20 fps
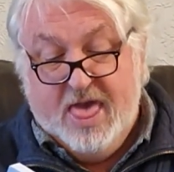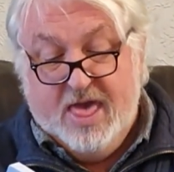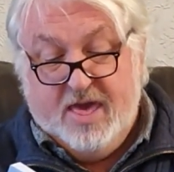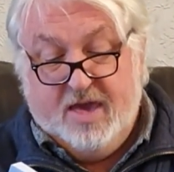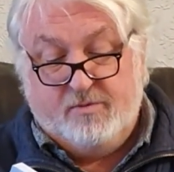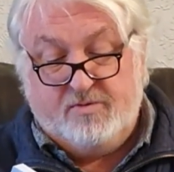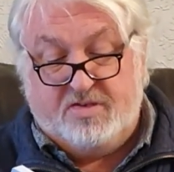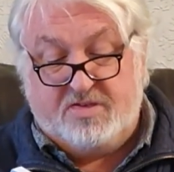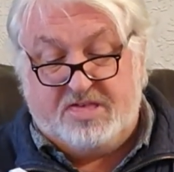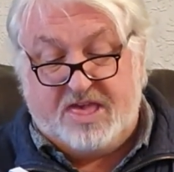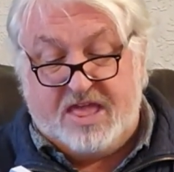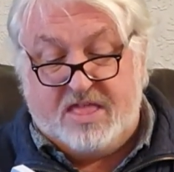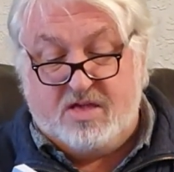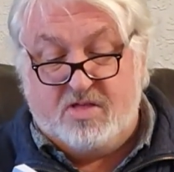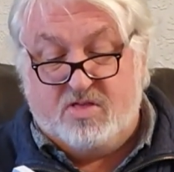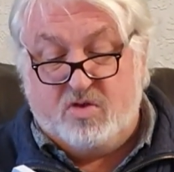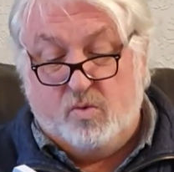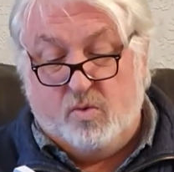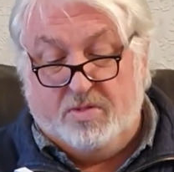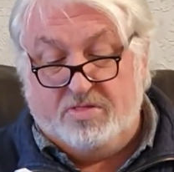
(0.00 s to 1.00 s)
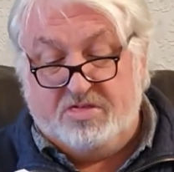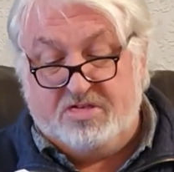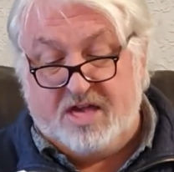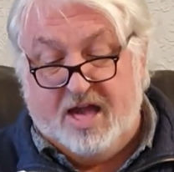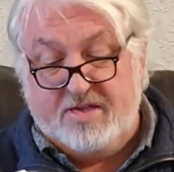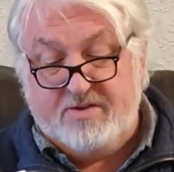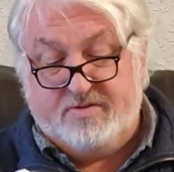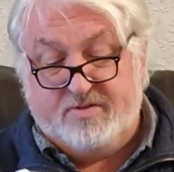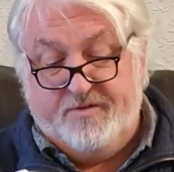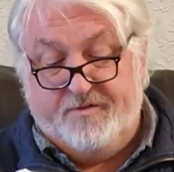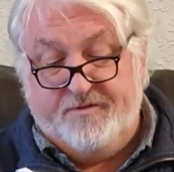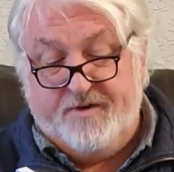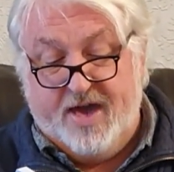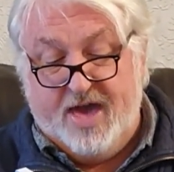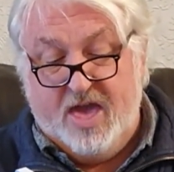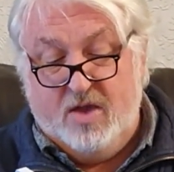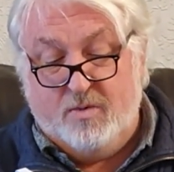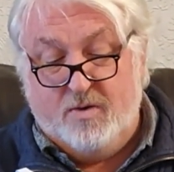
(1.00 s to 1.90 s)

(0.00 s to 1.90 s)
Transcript: It was seated to one side of the fire,